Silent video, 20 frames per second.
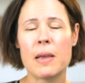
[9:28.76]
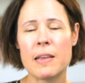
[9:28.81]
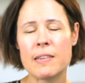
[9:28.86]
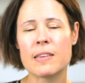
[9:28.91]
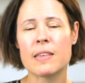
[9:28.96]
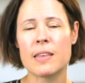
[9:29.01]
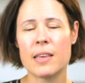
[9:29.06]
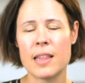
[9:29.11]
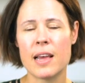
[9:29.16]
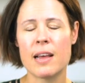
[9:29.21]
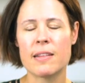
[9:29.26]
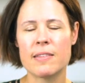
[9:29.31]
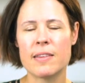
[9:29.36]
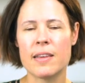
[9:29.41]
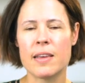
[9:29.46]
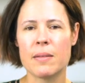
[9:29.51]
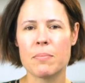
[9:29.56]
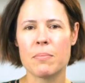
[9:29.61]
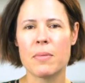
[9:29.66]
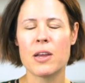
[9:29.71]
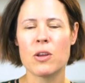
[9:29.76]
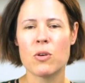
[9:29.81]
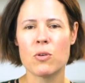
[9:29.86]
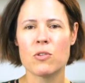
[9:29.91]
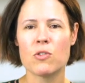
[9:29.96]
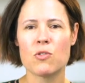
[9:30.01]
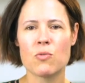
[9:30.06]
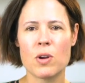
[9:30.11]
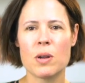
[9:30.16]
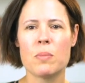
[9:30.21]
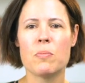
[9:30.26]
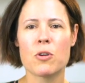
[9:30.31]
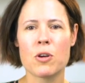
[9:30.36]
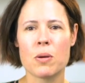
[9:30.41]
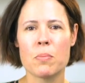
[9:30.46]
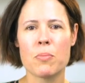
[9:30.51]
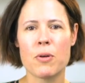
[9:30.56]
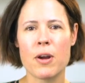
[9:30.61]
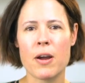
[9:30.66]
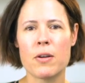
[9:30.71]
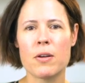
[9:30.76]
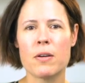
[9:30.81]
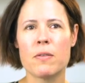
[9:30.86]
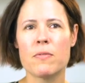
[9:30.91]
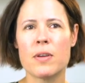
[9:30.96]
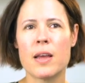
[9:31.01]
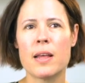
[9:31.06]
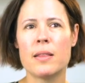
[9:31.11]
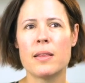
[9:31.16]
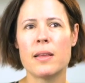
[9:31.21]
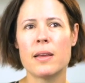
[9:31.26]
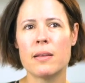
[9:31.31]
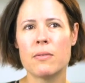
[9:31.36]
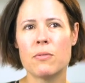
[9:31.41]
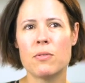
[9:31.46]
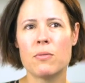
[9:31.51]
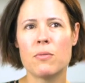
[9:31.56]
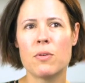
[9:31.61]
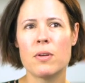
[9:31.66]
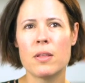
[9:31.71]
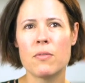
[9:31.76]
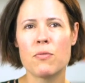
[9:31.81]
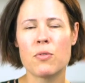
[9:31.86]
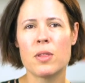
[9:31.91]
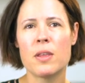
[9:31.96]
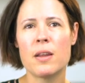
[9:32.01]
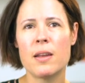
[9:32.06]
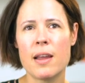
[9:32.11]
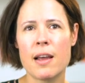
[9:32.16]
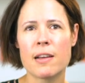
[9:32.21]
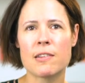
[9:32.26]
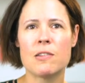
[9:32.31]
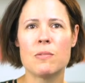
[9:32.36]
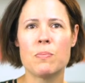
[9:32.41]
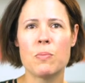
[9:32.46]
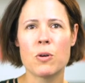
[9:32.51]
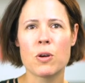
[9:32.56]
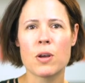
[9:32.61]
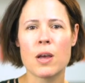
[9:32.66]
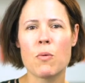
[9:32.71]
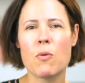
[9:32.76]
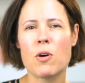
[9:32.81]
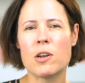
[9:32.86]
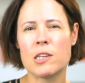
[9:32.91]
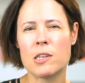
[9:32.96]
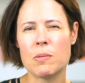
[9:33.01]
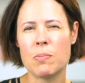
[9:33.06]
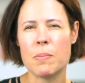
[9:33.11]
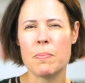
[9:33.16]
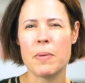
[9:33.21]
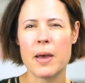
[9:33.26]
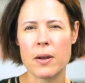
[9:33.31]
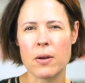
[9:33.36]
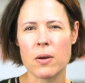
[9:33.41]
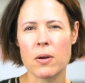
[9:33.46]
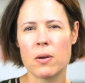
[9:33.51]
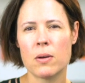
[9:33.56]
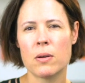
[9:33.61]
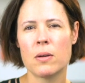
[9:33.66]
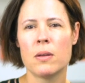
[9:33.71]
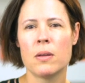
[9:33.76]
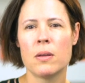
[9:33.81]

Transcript: basically that's it. My goal is to write a book I'm proud of, and that for the next book, I want it to be better.